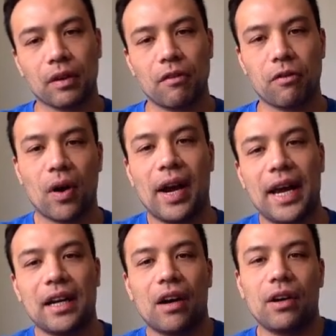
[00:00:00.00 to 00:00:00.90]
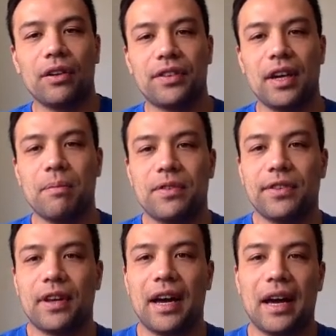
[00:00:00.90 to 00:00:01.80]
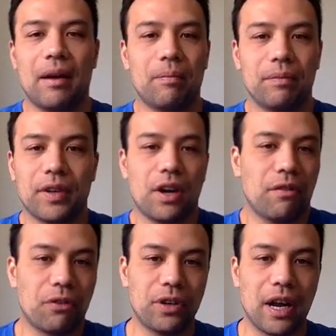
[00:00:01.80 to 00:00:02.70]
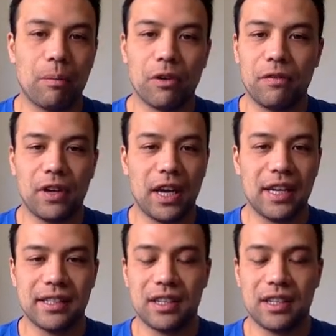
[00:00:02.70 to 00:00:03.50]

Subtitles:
for our NRL tips, for a number of years,